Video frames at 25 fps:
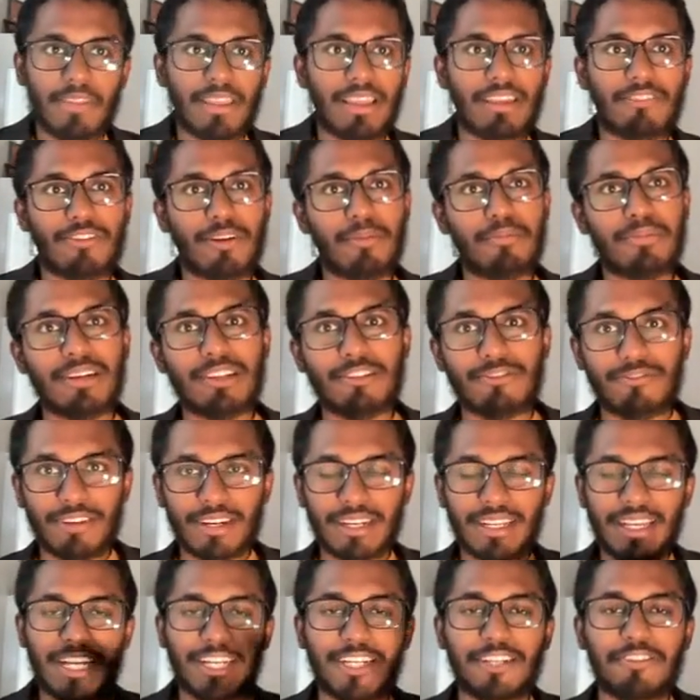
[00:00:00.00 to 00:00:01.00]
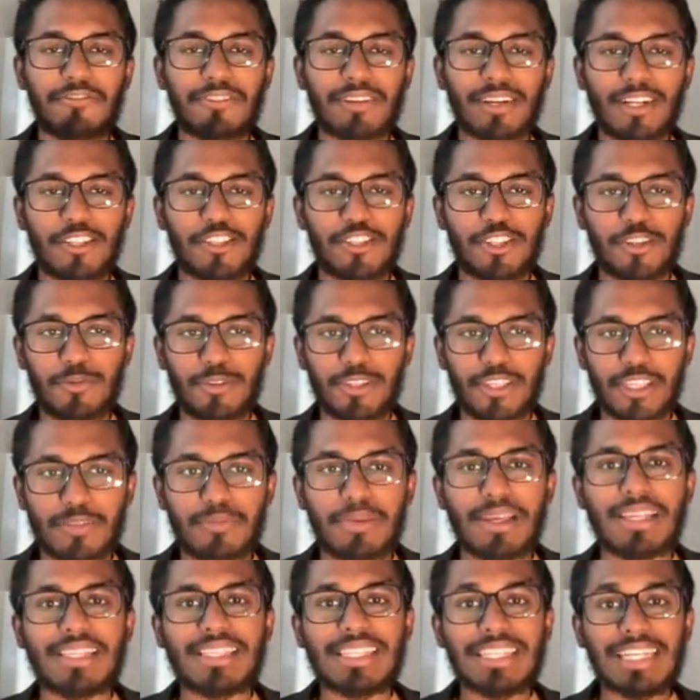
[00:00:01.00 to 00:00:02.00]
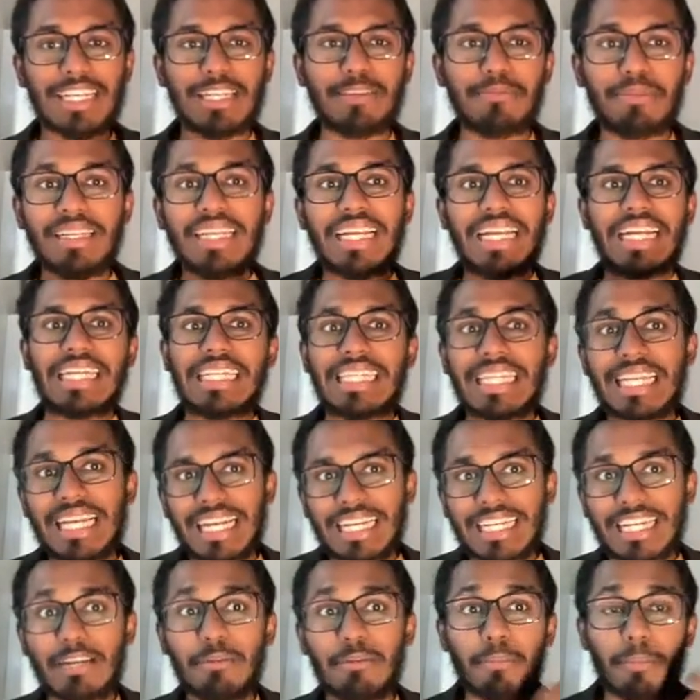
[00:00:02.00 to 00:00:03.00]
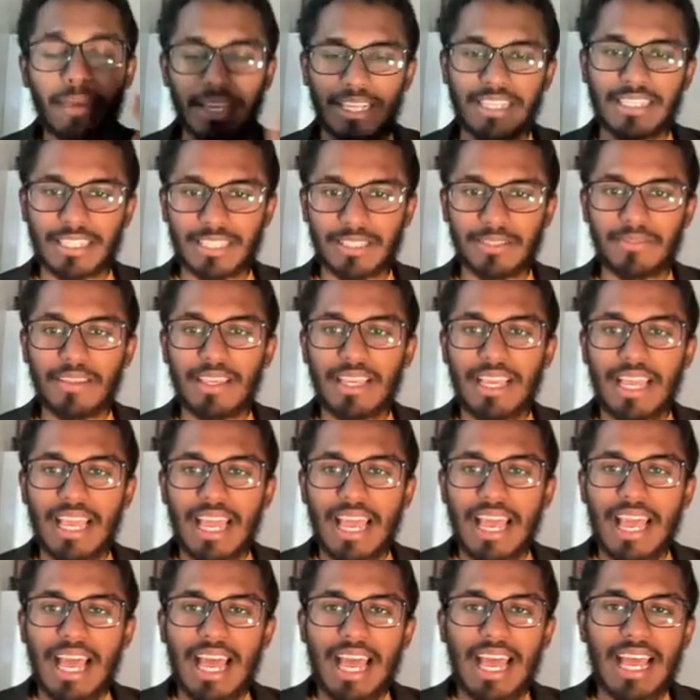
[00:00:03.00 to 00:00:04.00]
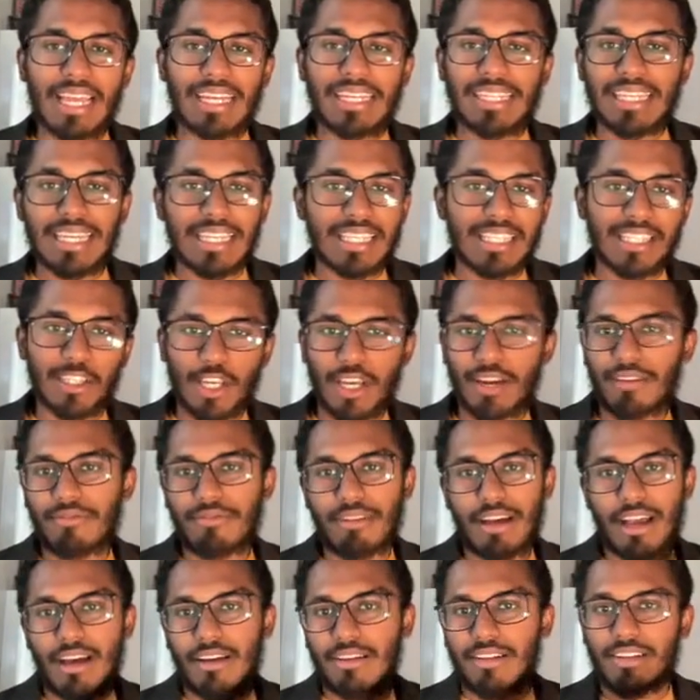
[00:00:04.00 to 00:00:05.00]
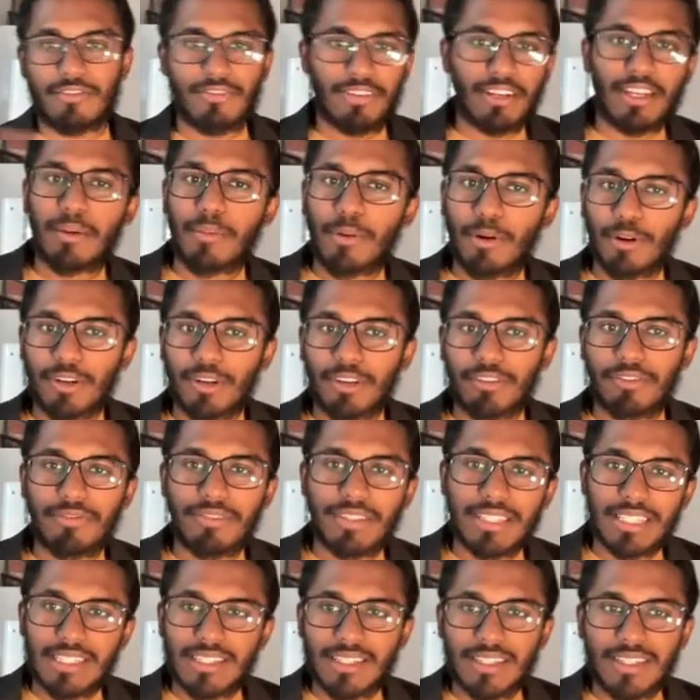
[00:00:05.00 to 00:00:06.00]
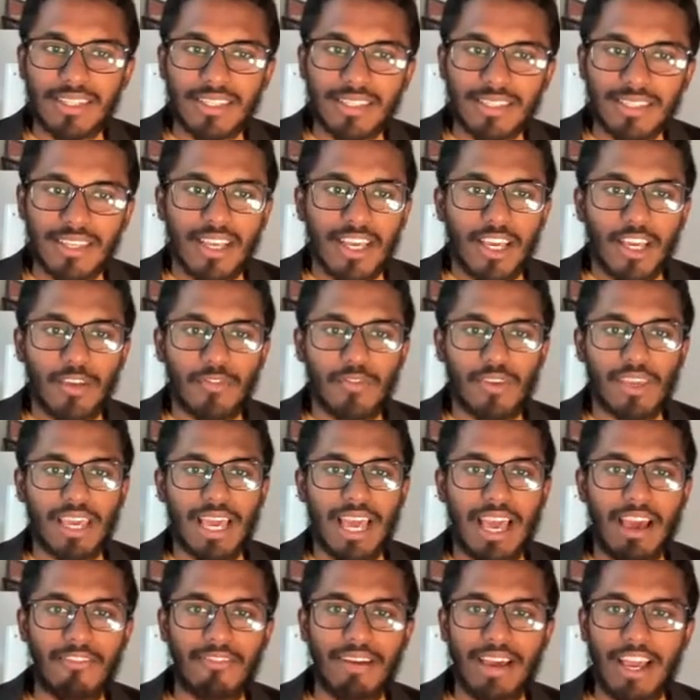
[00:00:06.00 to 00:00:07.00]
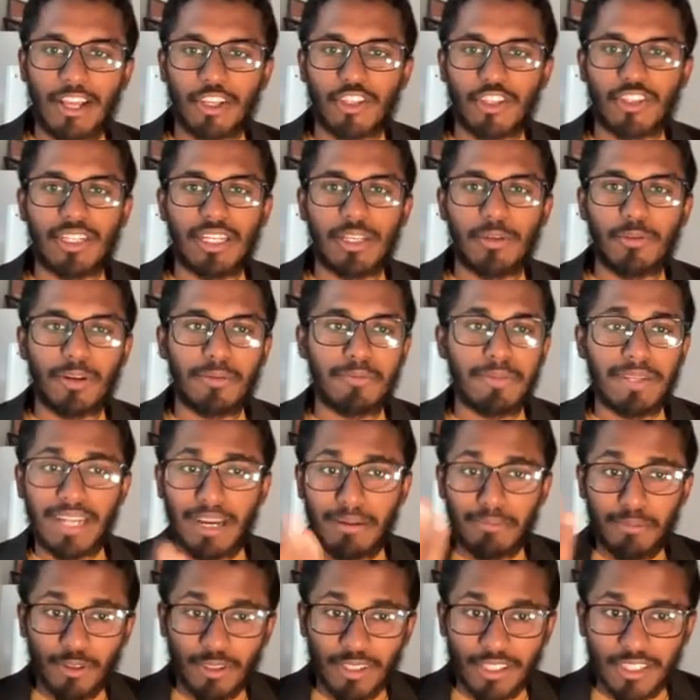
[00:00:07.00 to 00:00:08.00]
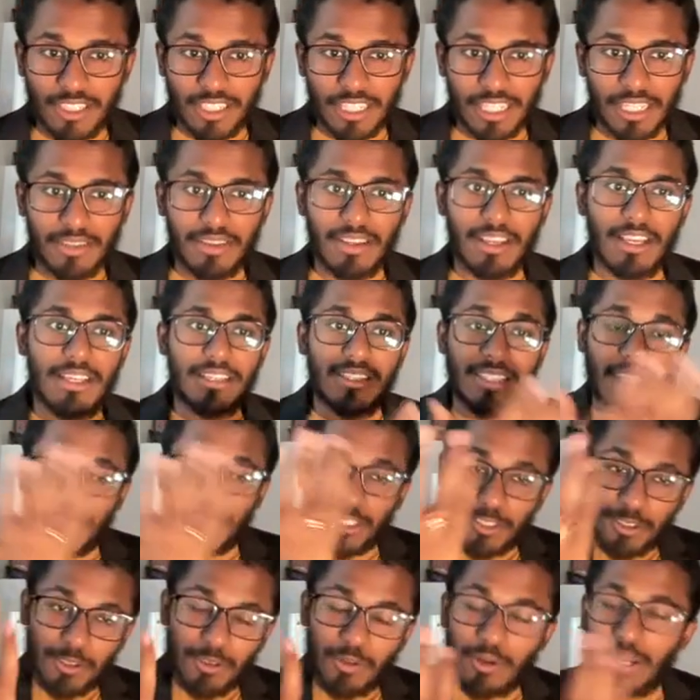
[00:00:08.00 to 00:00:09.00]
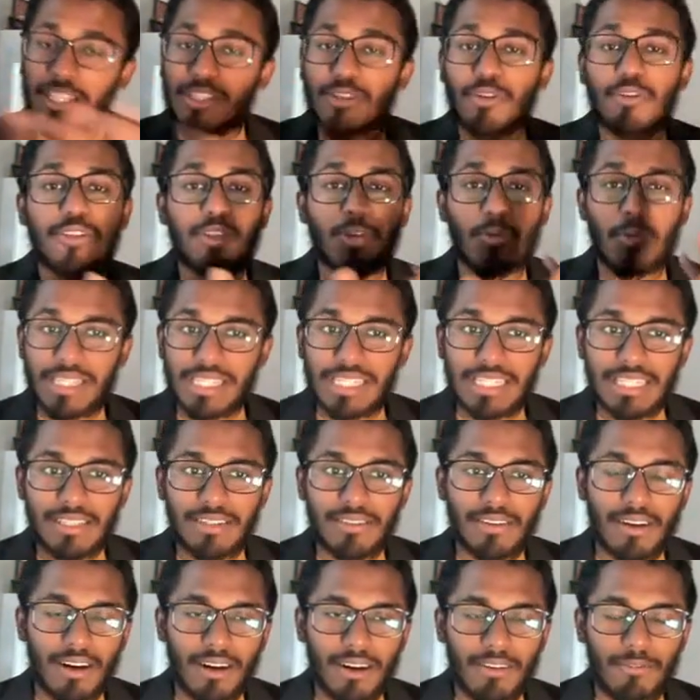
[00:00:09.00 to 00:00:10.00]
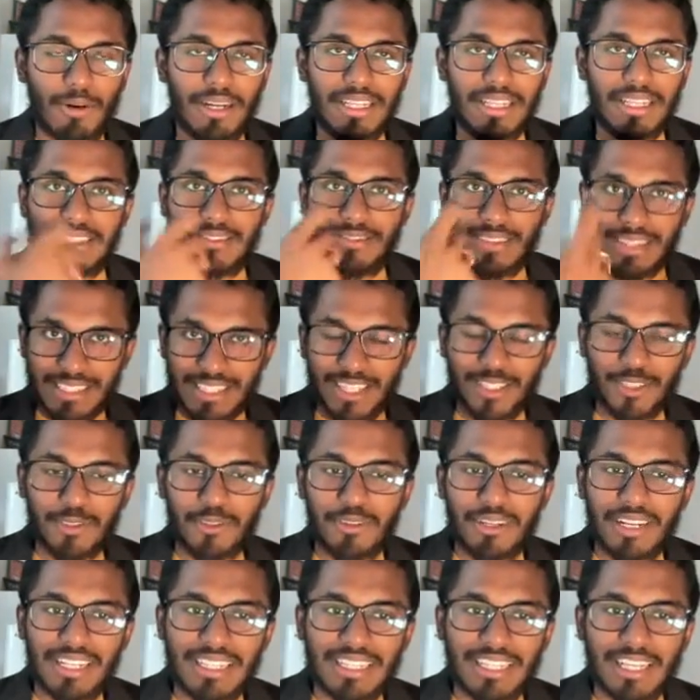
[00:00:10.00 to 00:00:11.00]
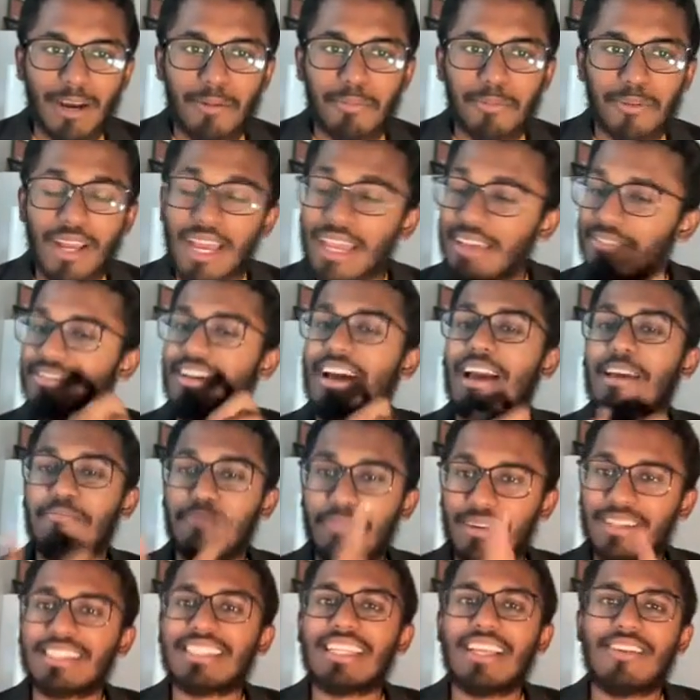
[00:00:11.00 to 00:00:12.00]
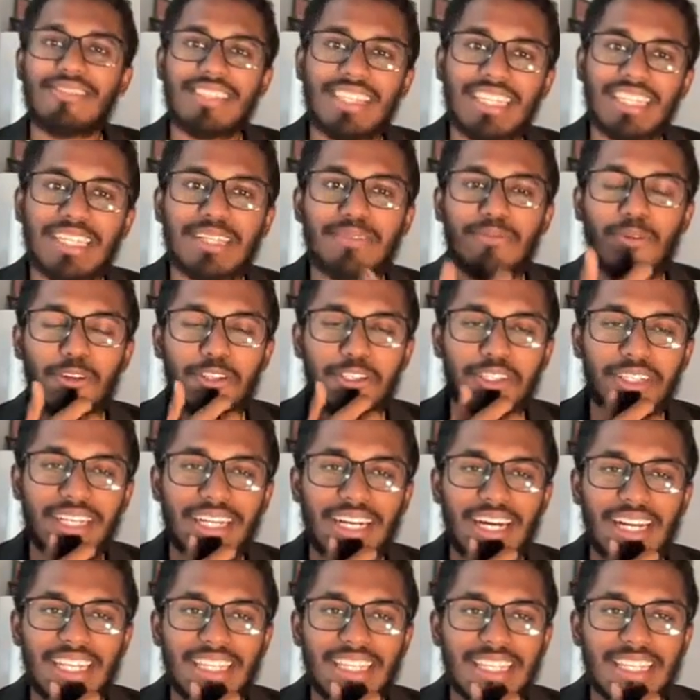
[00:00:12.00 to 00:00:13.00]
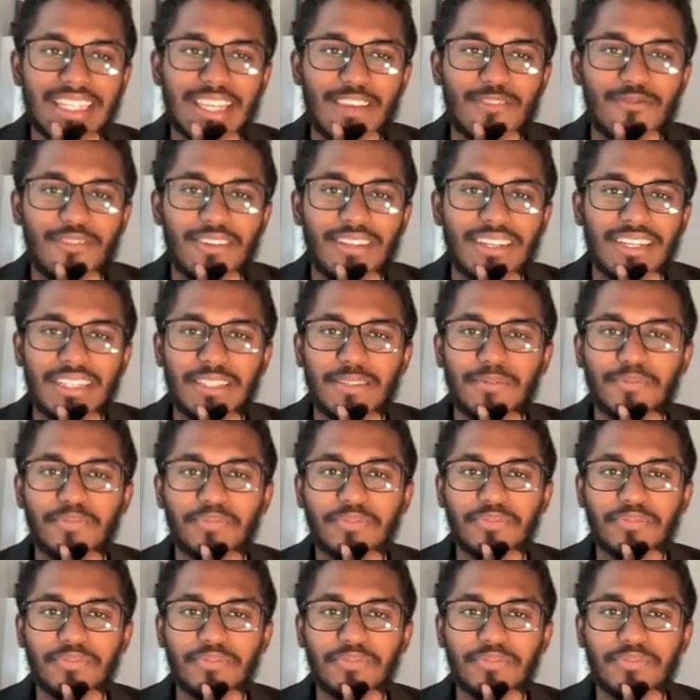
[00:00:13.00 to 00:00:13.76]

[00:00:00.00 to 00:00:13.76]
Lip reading: from different kind of culture which has basically been interlinked and mixed. And yes, you have a different amount of visitors. We have actually what Pranab Mukherjee, Sadhguru has also visited once when Sadhguru had come. I personally have seen him also regarding the same for it.